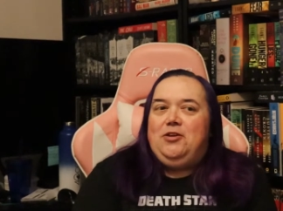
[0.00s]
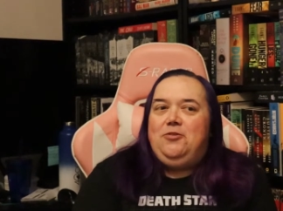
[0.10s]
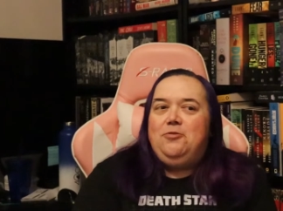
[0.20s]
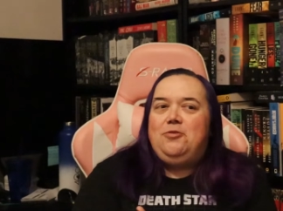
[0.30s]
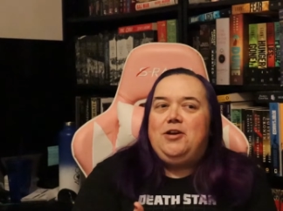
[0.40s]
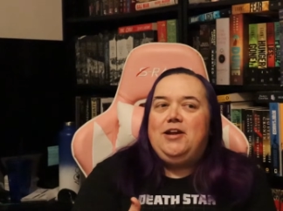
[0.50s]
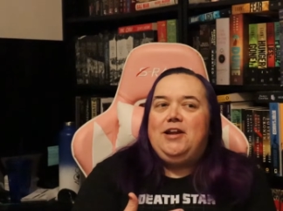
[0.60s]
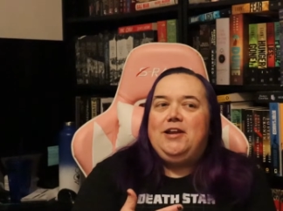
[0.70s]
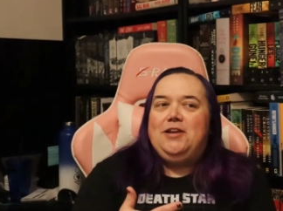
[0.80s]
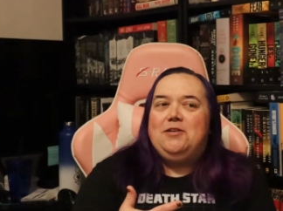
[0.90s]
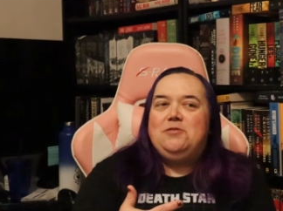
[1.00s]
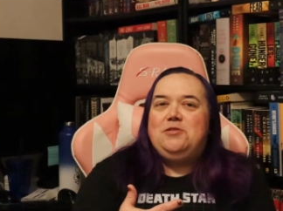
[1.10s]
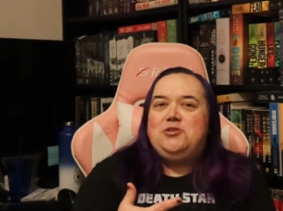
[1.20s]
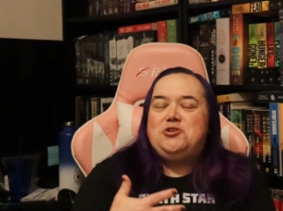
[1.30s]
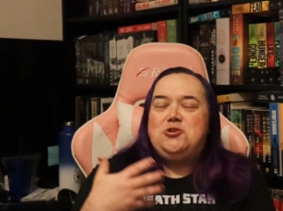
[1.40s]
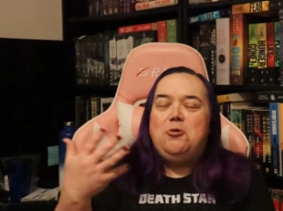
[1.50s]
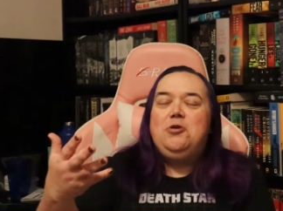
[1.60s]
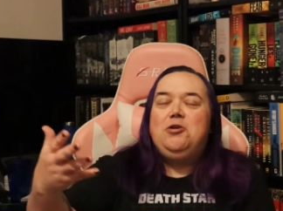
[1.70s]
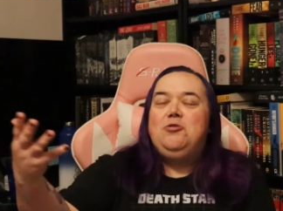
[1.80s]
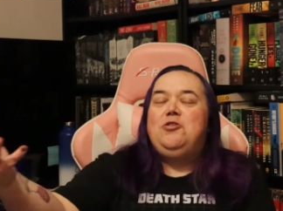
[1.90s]
you can show
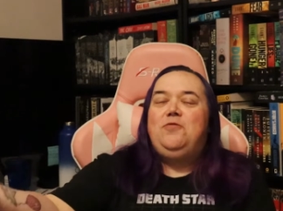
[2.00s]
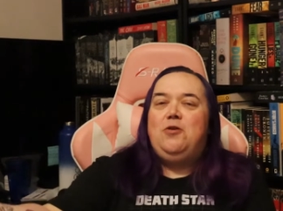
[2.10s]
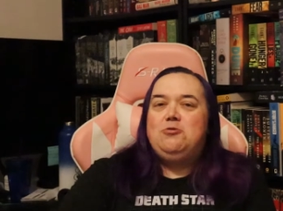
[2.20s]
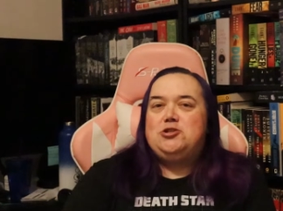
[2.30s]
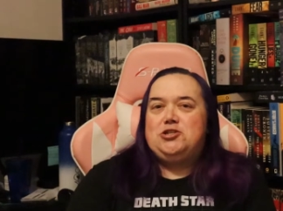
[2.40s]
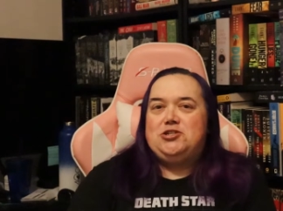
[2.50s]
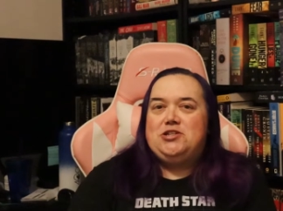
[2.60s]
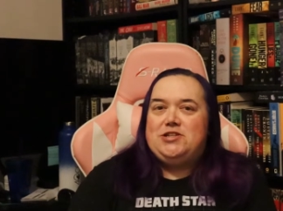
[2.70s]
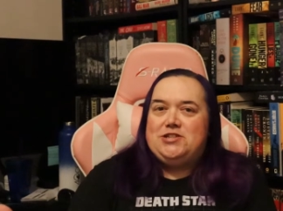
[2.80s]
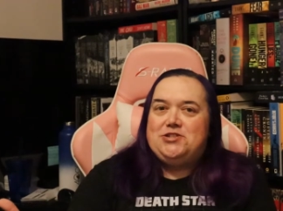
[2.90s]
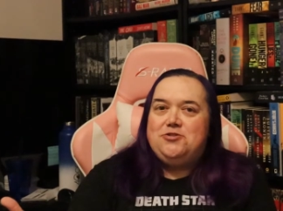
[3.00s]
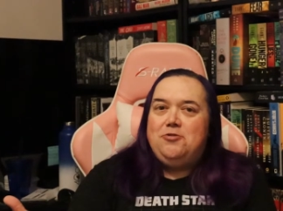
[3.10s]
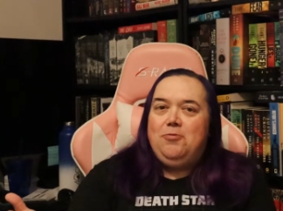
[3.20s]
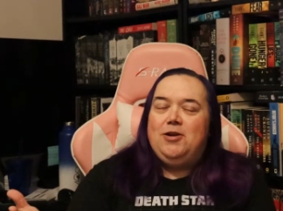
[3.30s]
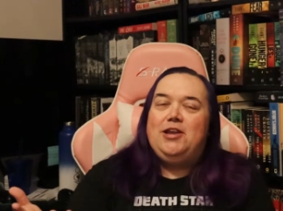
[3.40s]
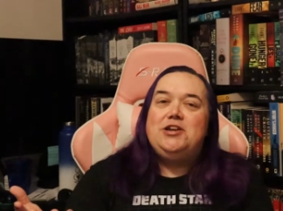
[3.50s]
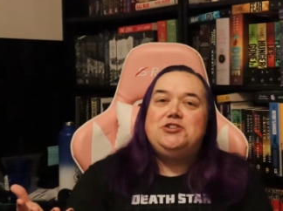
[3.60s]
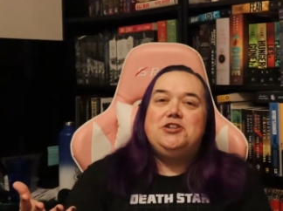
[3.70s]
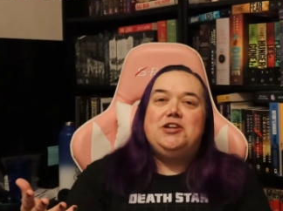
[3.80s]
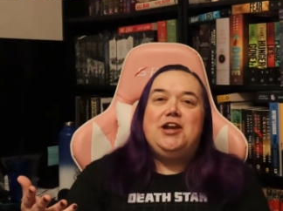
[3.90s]
your devotion to this new
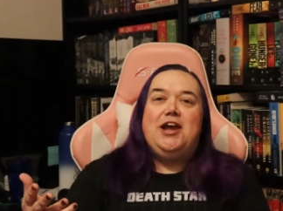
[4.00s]
religion,